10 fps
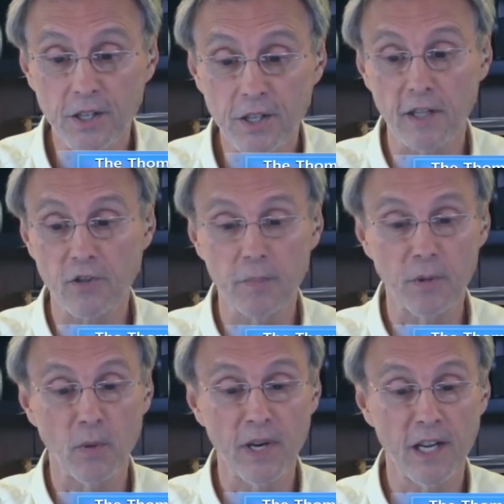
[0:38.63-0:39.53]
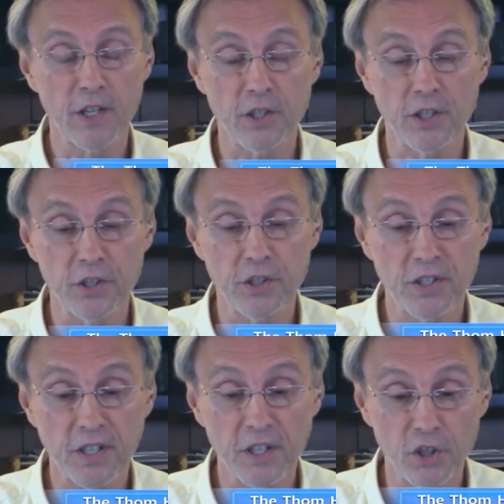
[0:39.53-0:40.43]
Stephen Miller, Donald Trump, and the White
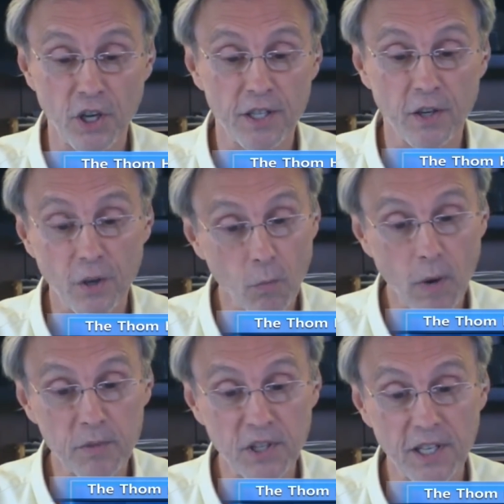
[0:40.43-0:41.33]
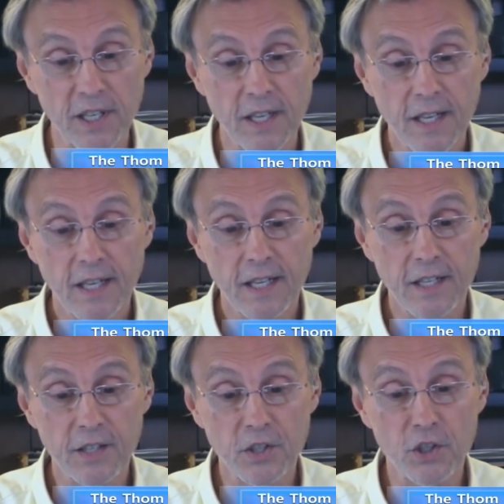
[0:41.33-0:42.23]
Nationalist Agenda. Her
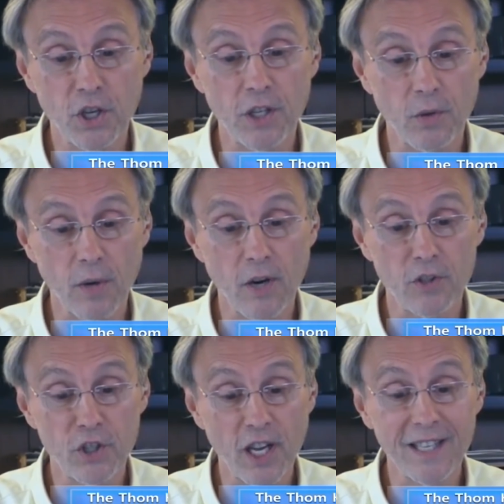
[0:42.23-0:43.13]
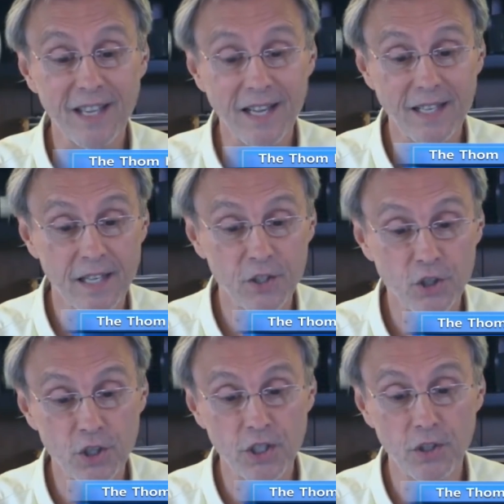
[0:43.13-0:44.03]
website is Jean Guerrero,
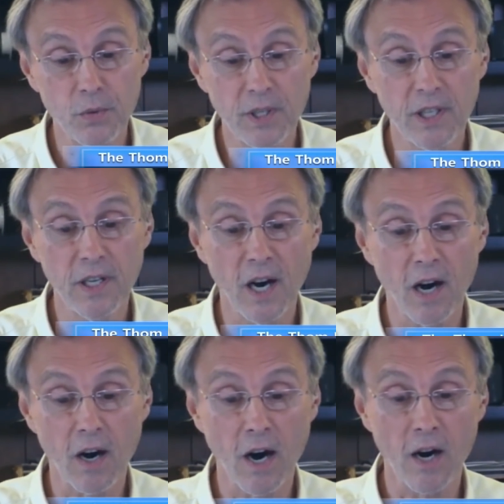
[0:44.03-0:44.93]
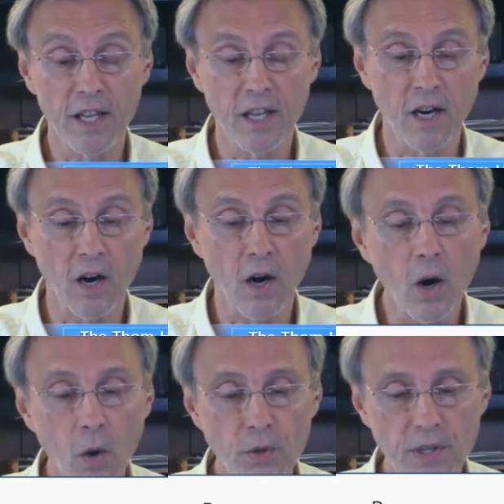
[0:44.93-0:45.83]

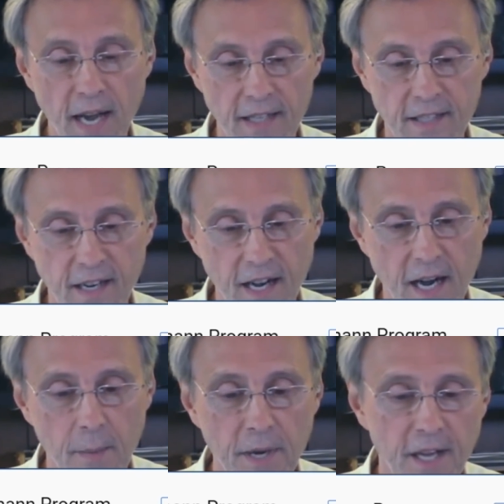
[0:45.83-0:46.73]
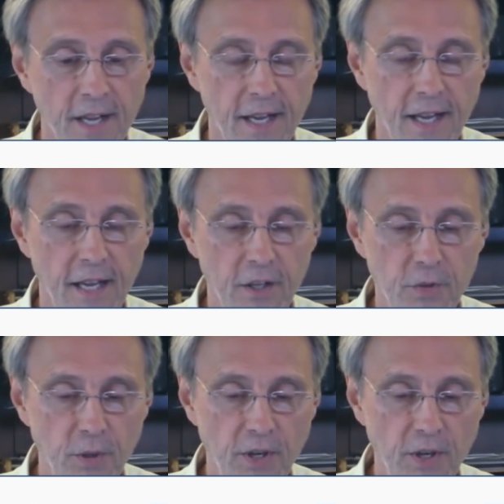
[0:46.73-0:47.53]
JeanGuerrero.com.